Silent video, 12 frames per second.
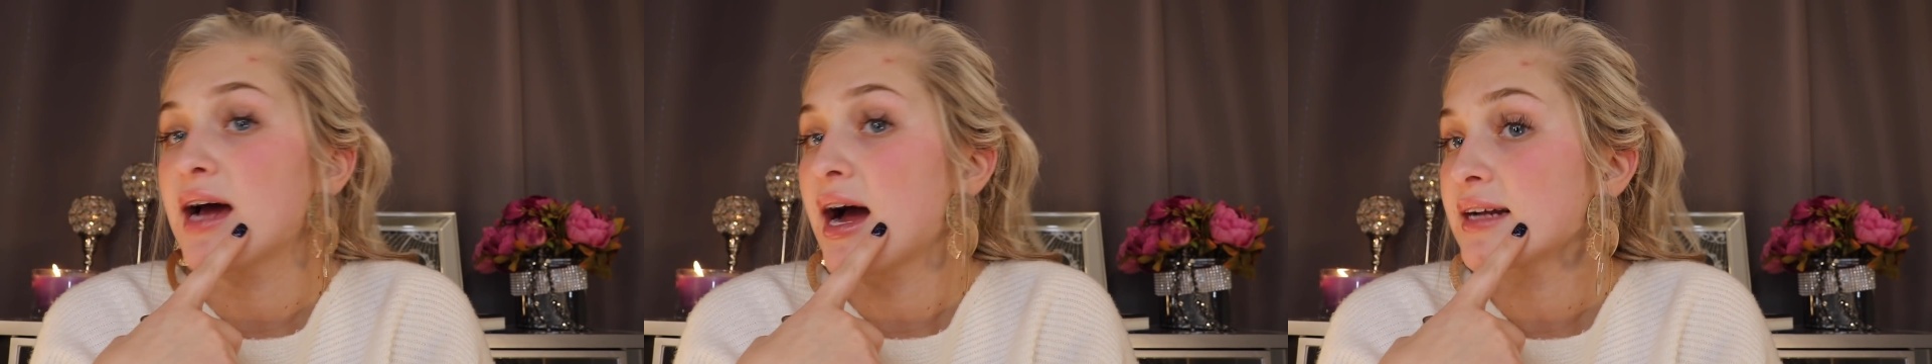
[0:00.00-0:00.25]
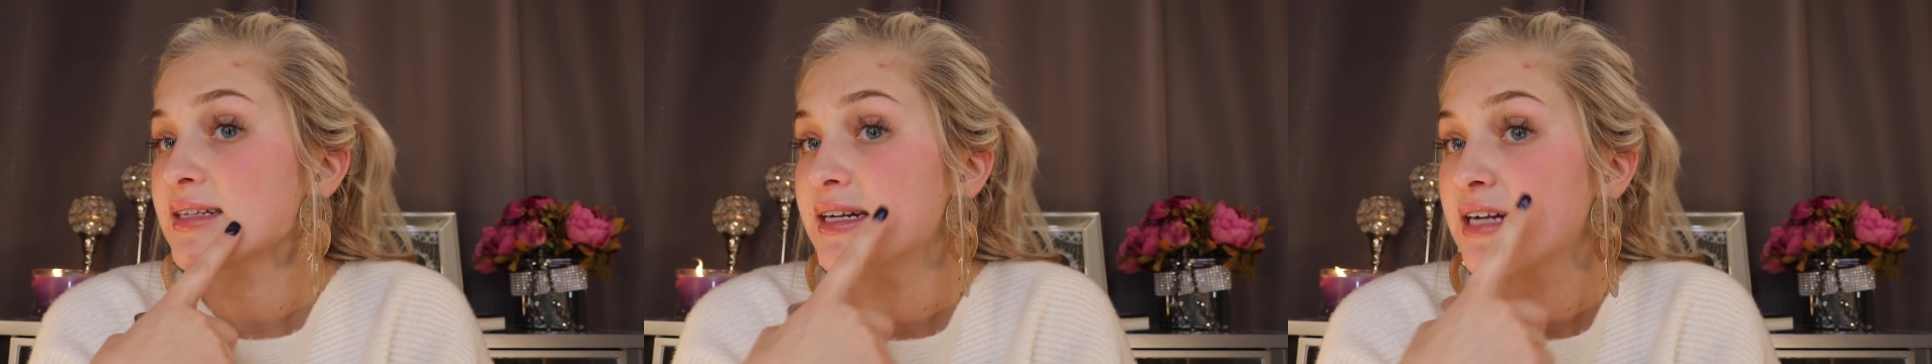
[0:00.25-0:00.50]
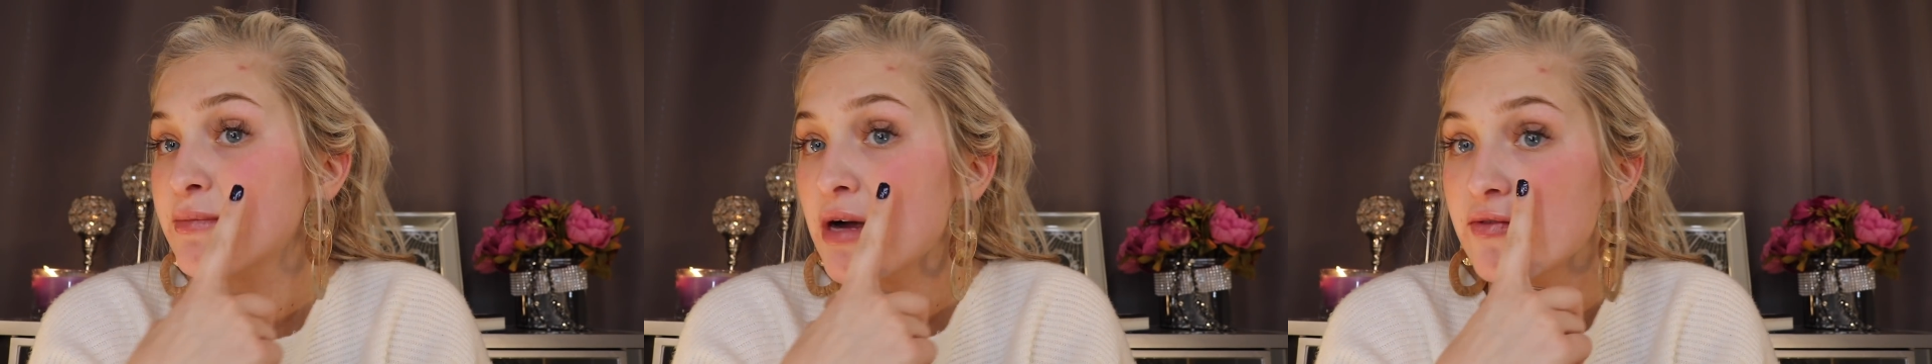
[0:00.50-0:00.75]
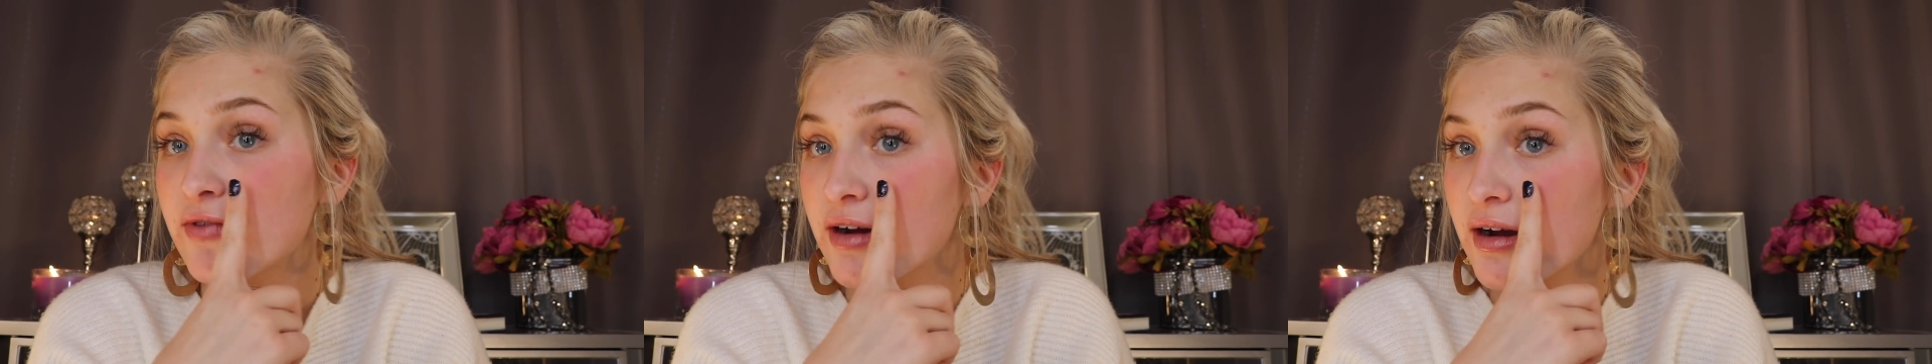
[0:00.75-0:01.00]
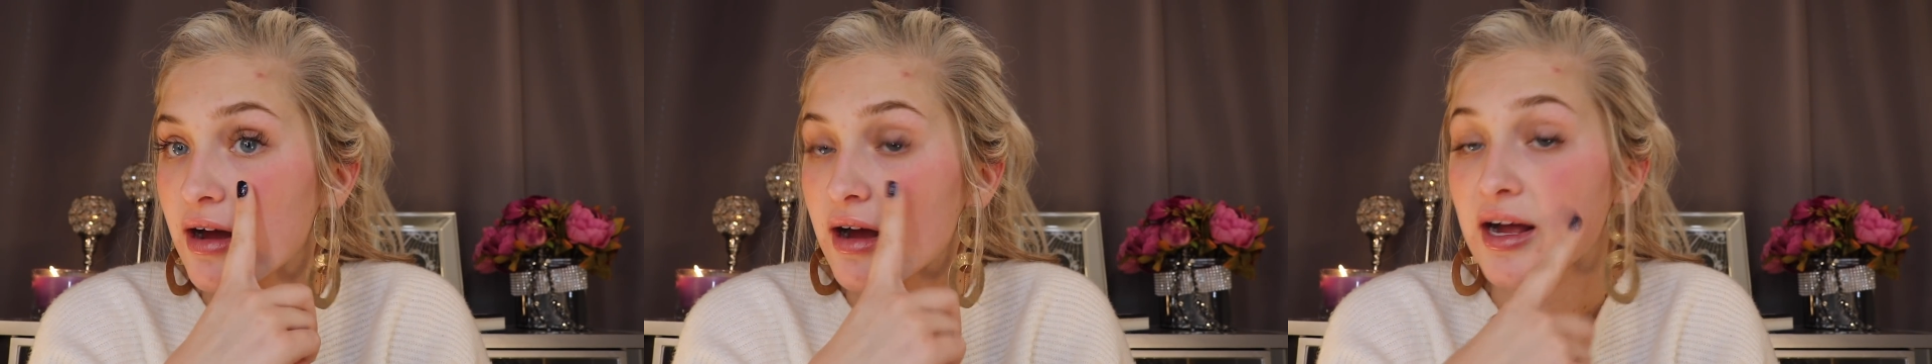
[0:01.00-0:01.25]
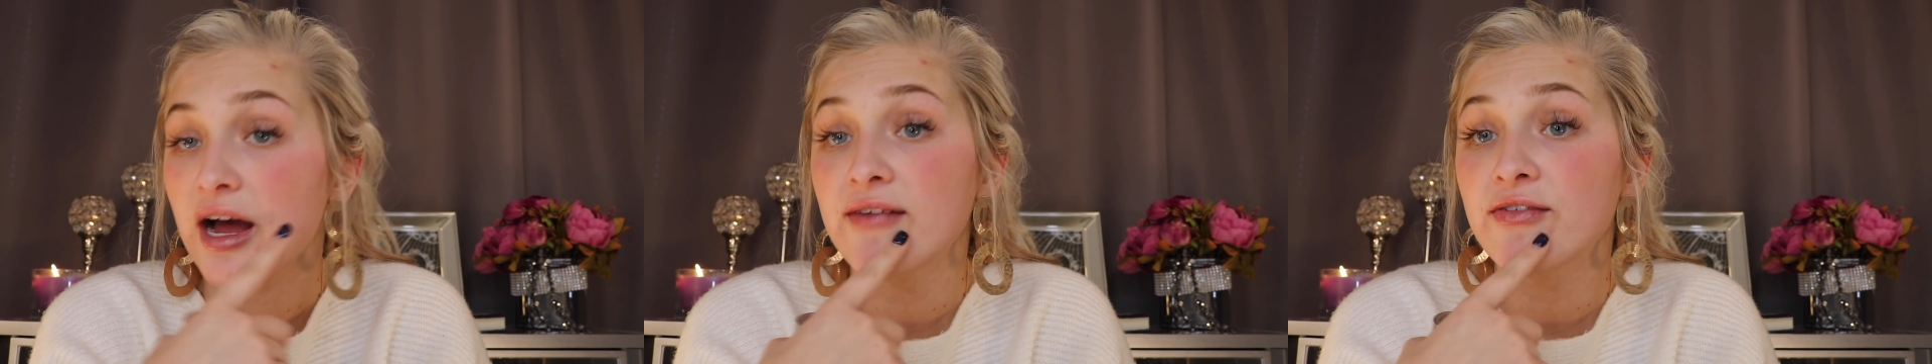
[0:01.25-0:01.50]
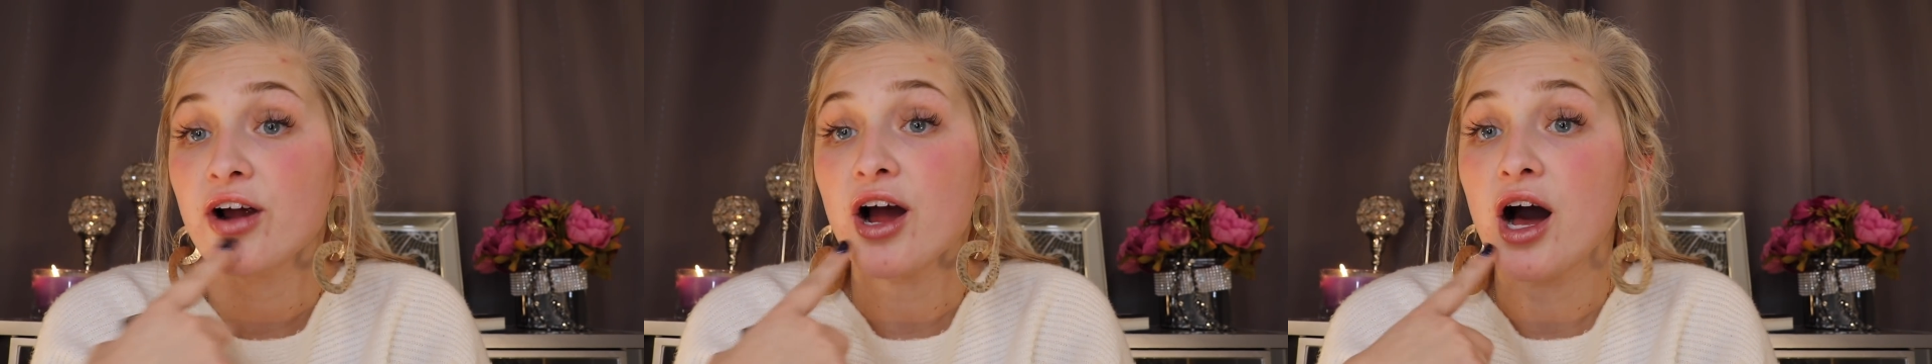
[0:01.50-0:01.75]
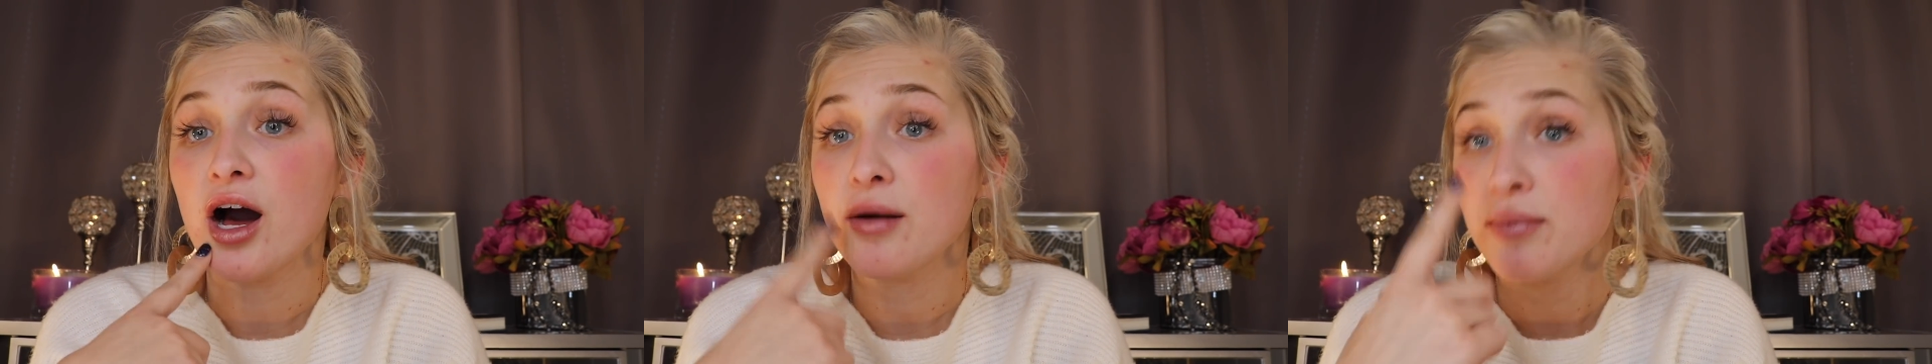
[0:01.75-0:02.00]
acne to cover
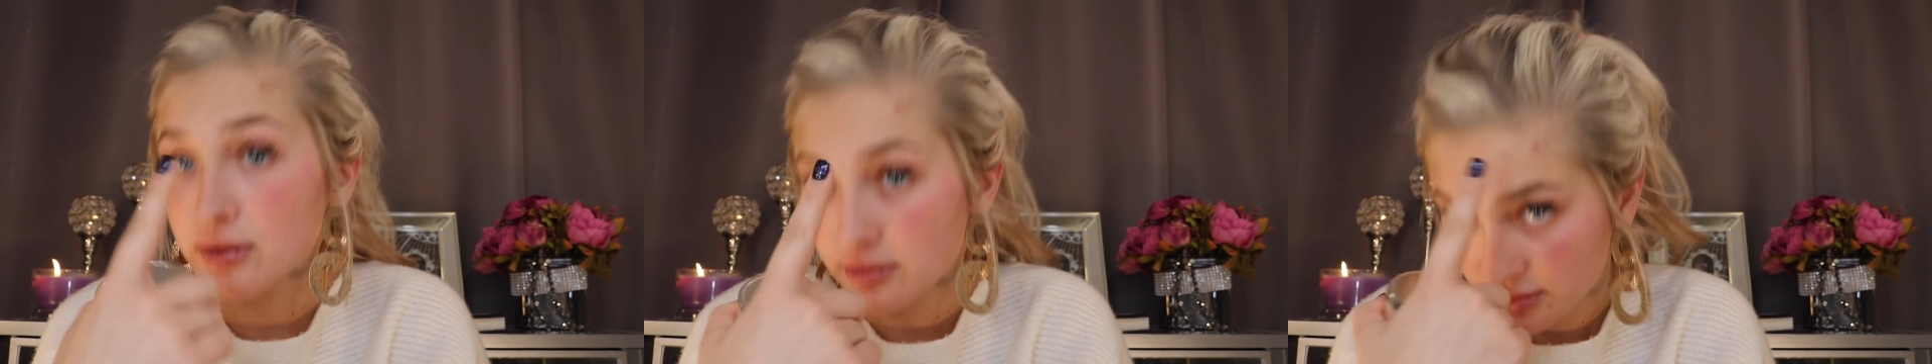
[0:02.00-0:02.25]
up,